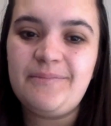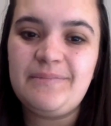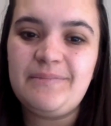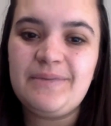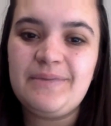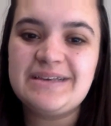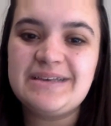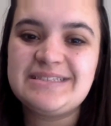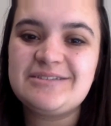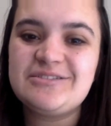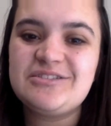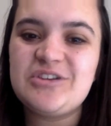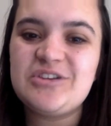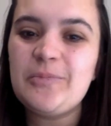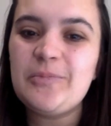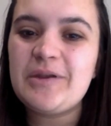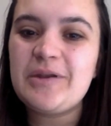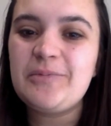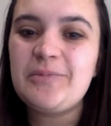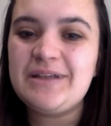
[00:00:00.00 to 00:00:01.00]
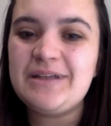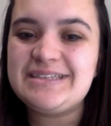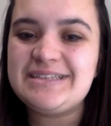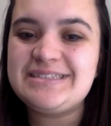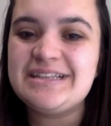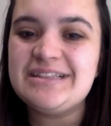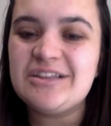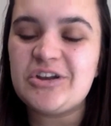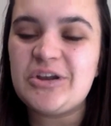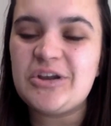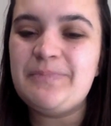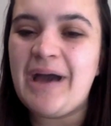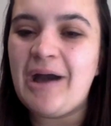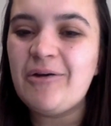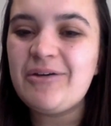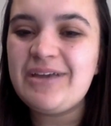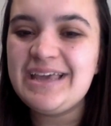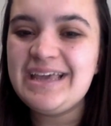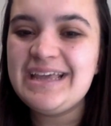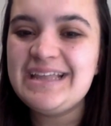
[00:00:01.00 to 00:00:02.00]
because there's no better place to learn
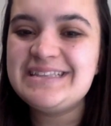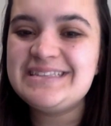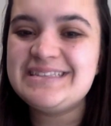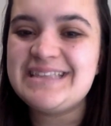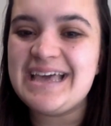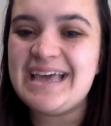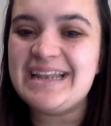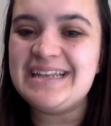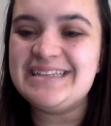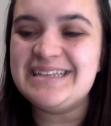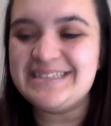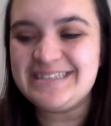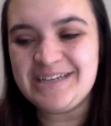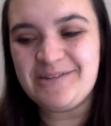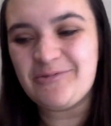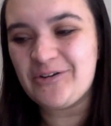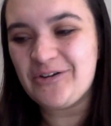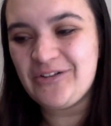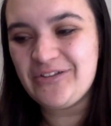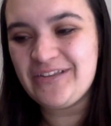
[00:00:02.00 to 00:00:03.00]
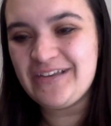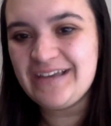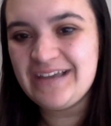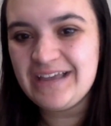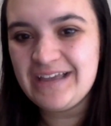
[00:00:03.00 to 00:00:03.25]
about kids than Disney World.